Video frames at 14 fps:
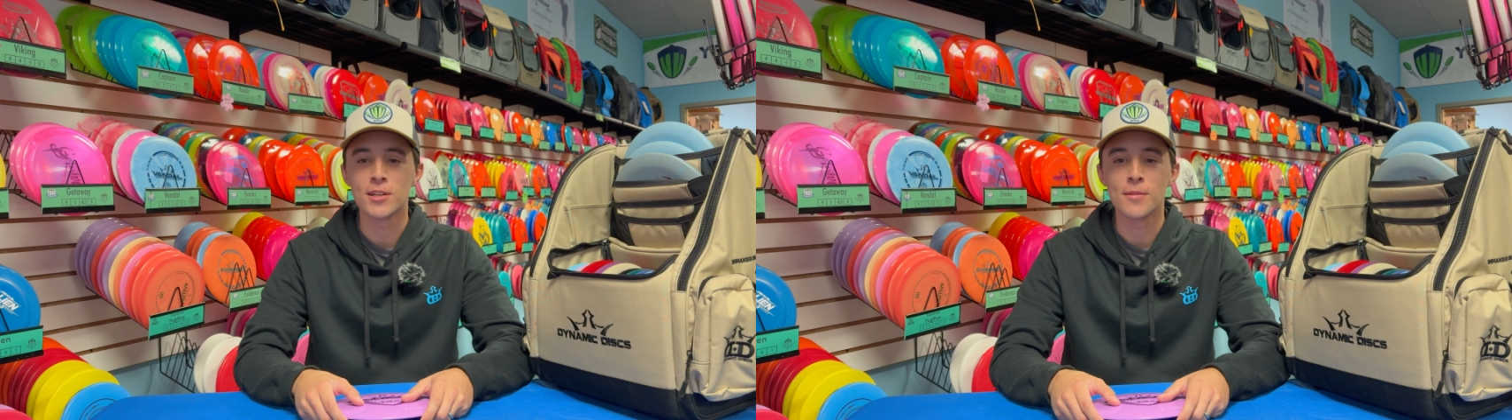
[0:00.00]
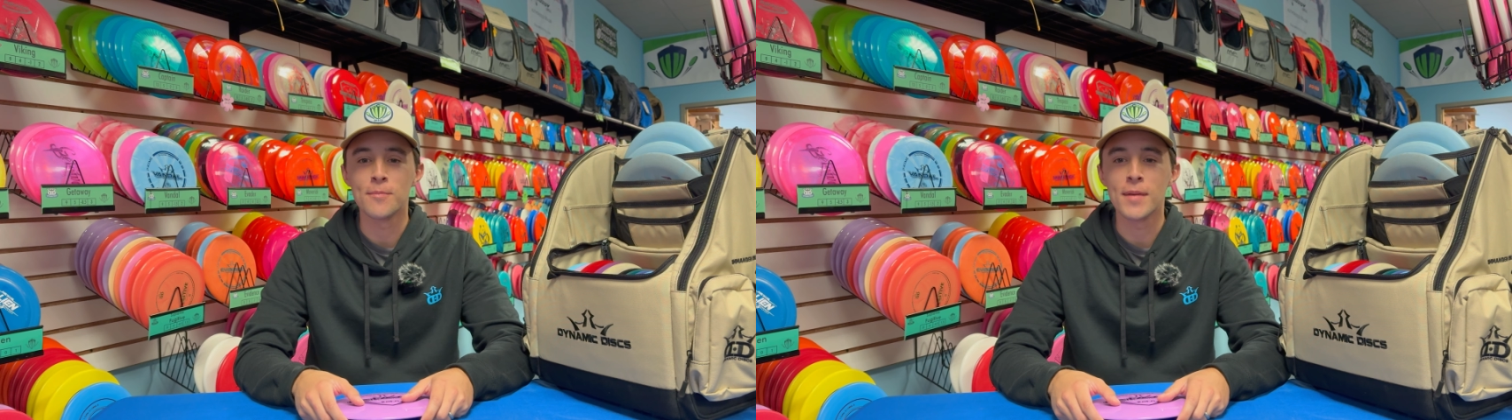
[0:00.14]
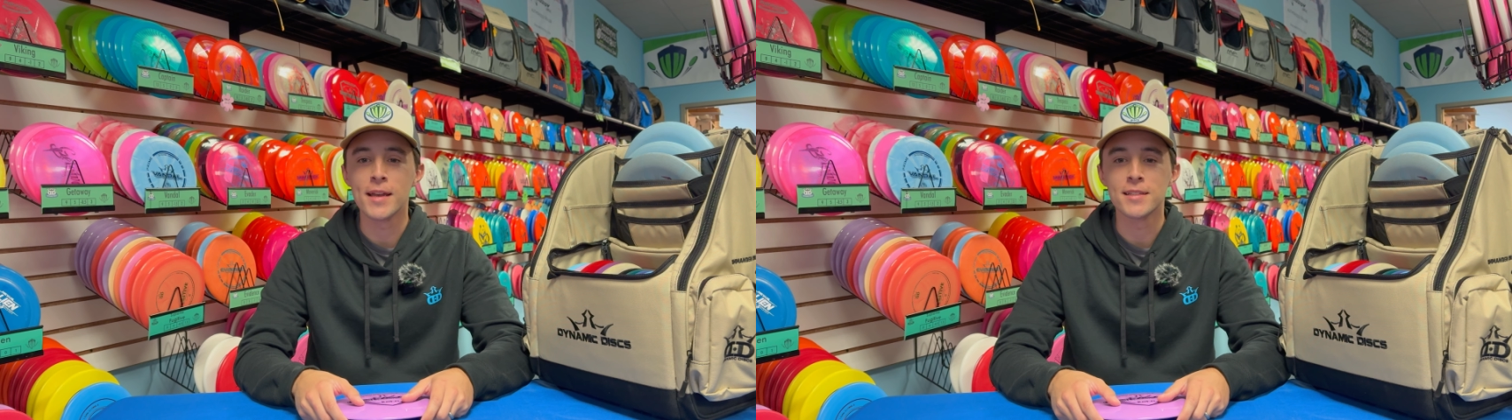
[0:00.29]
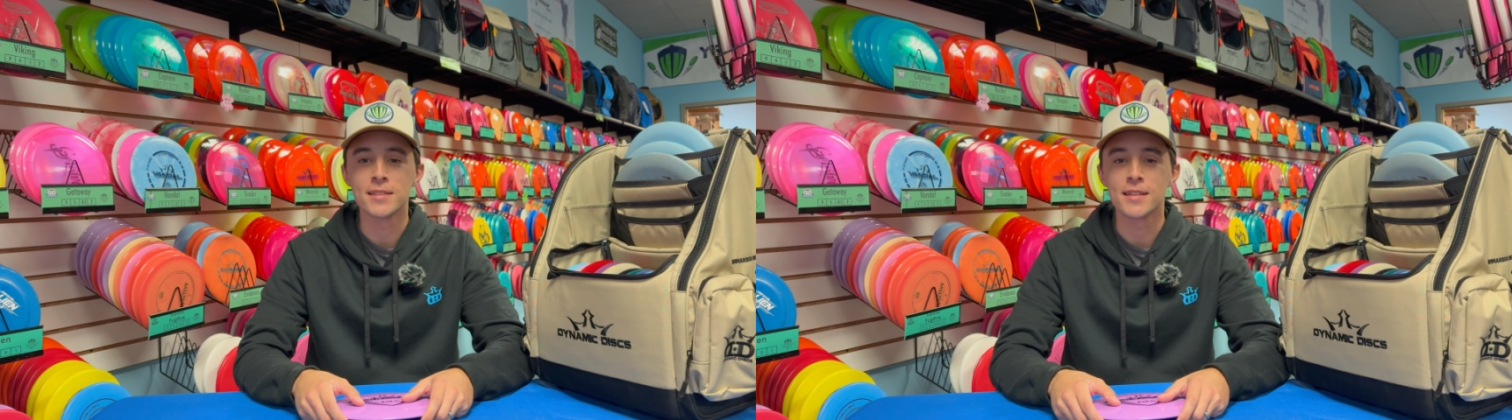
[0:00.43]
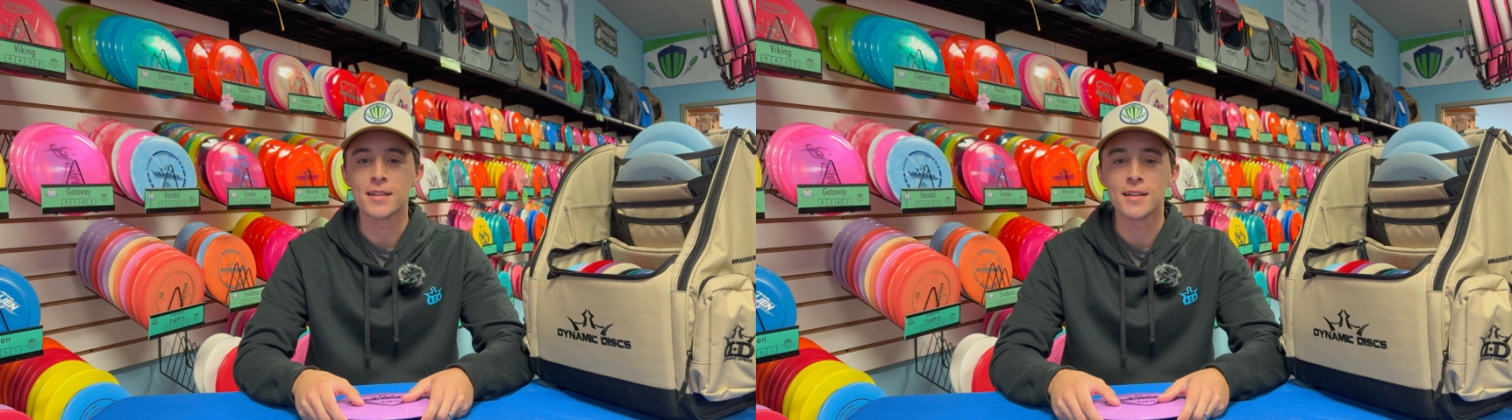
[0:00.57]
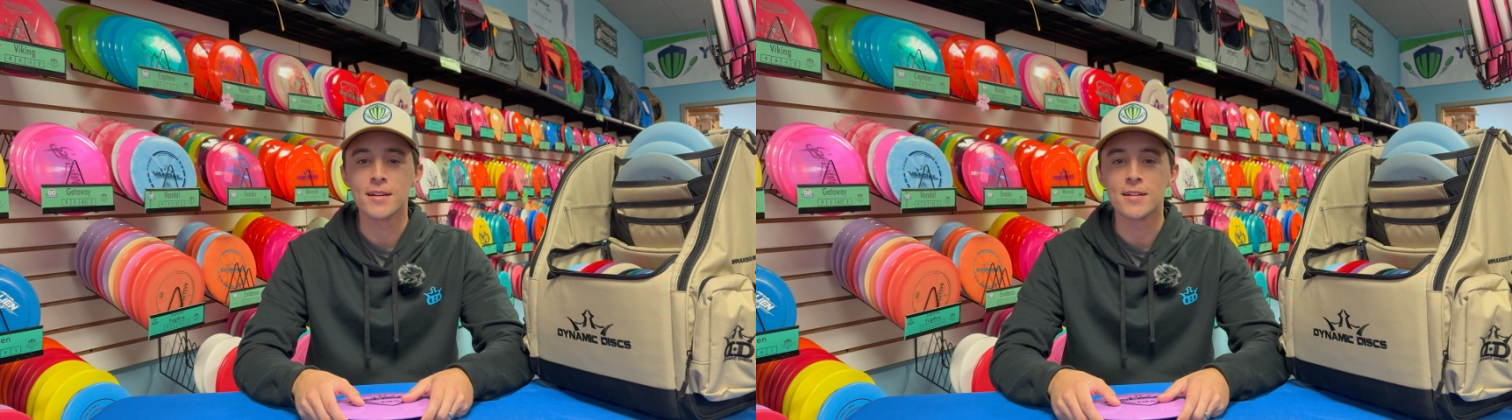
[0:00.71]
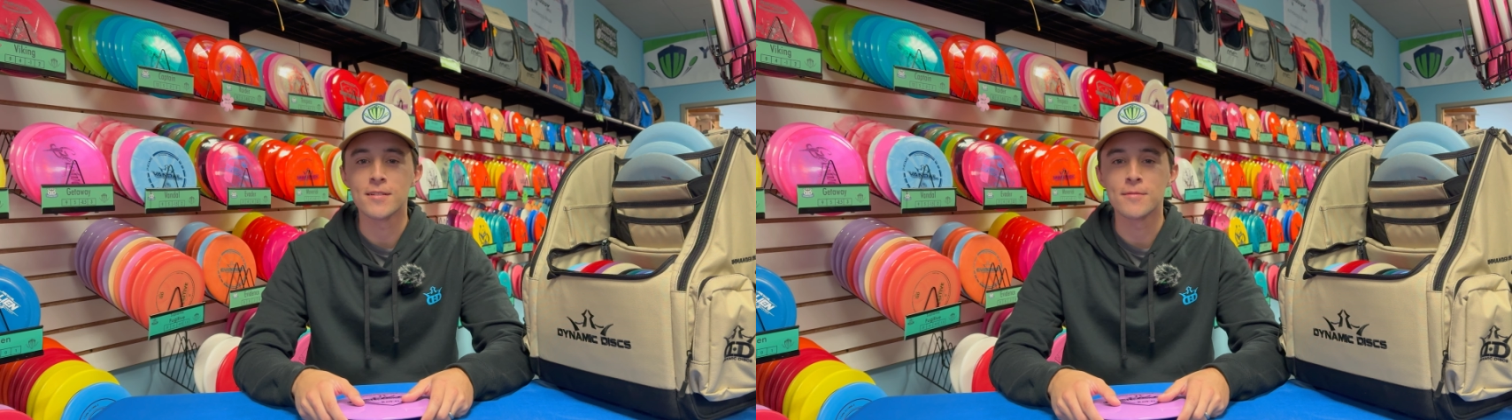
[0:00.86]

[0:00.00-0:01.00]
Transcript: an amazing